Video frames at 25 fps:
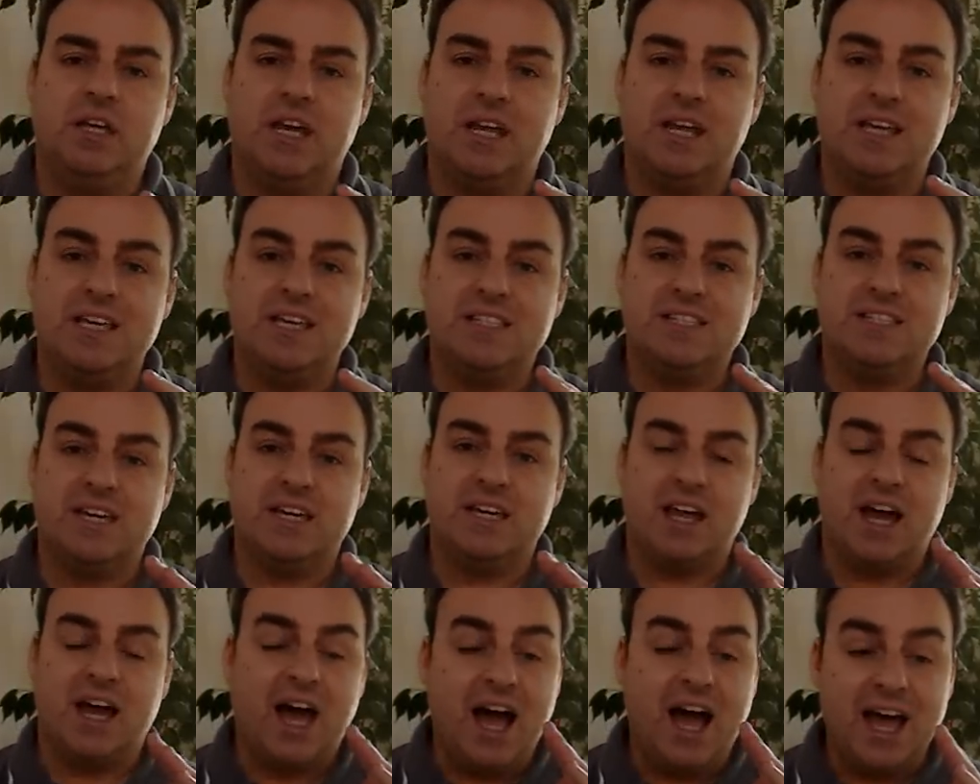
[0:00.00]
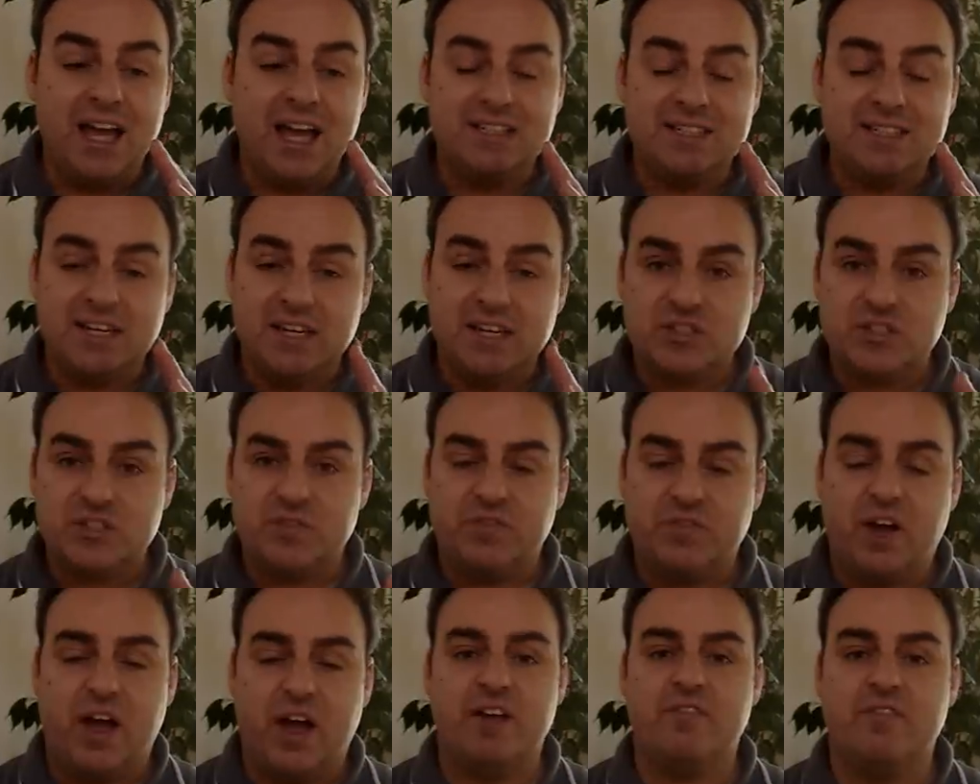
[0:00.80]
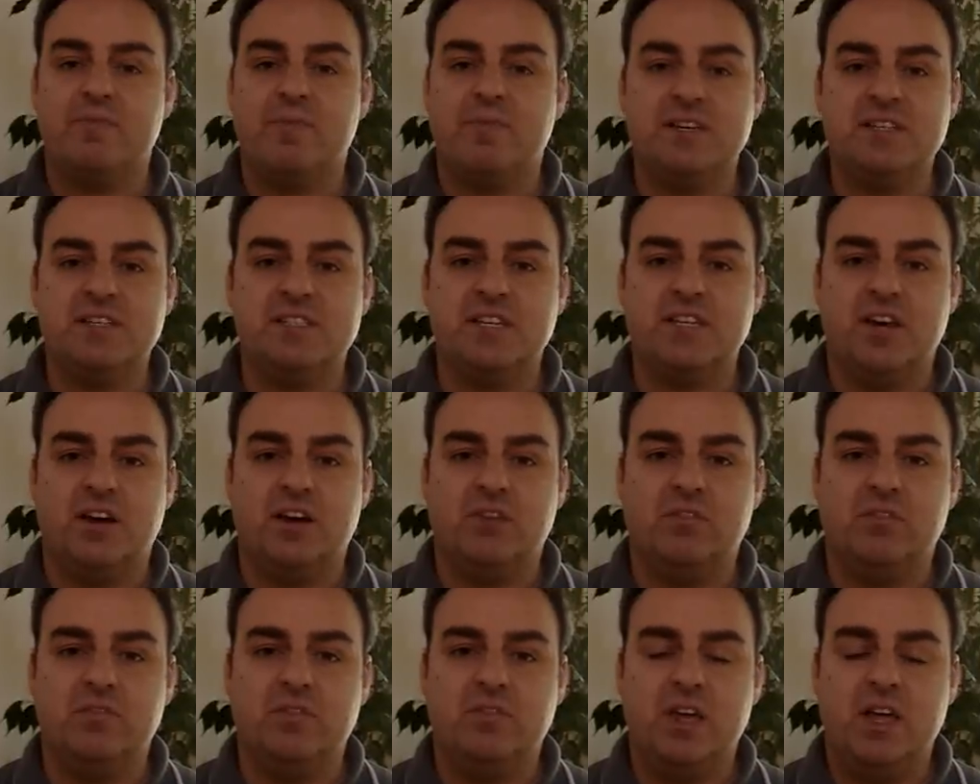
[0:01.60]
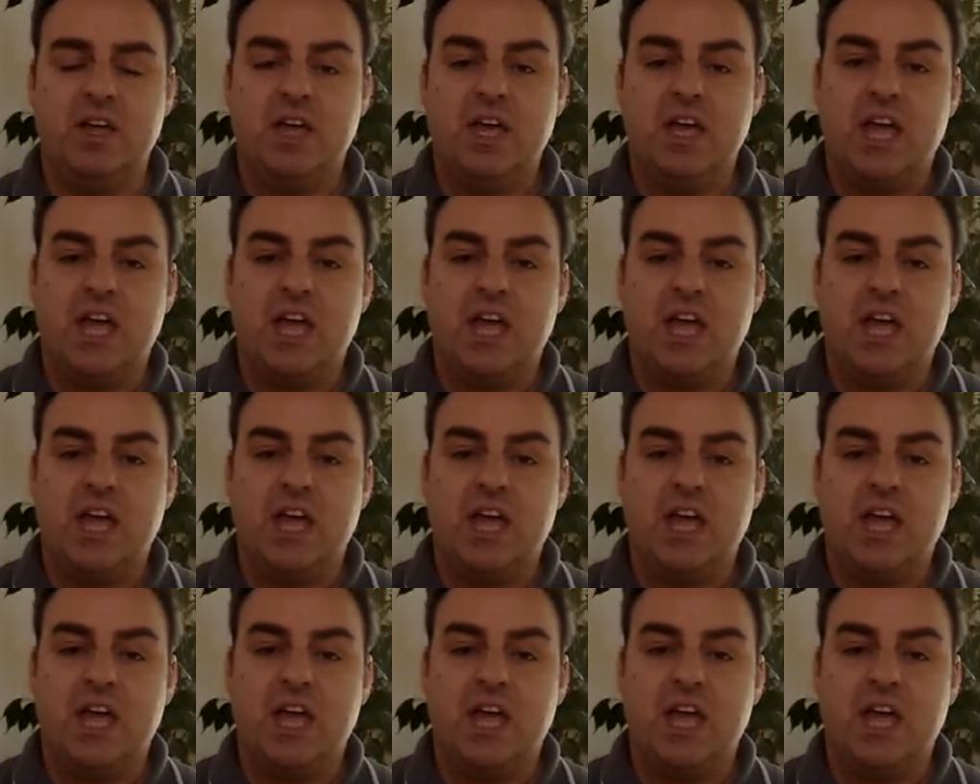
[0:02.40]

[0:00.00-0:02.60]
And he said, I testify of myself,